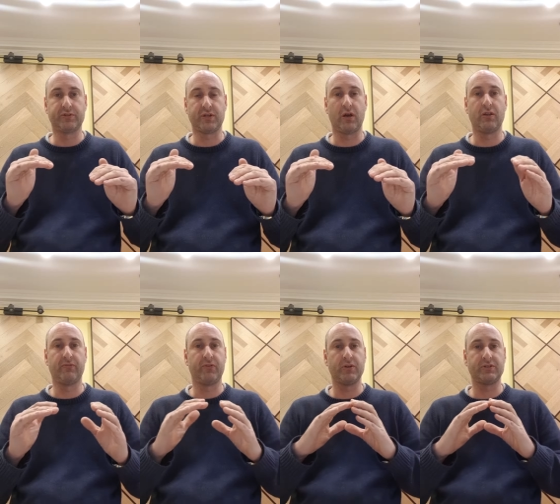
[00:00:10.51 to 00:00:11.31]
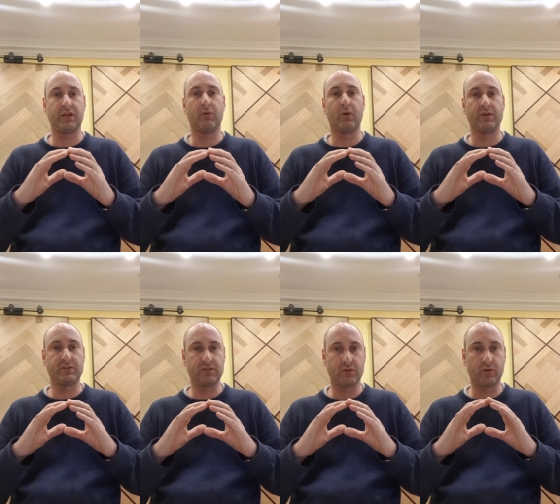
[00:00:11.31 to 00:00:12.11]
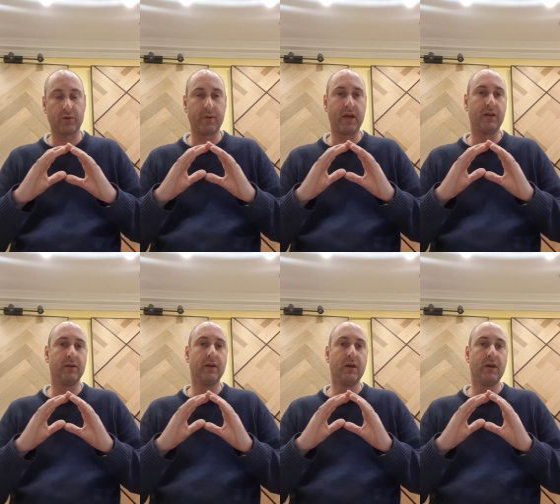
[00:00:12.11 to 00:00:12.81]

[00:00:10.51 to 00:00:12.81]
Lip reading: So the first thing I wanted to talk about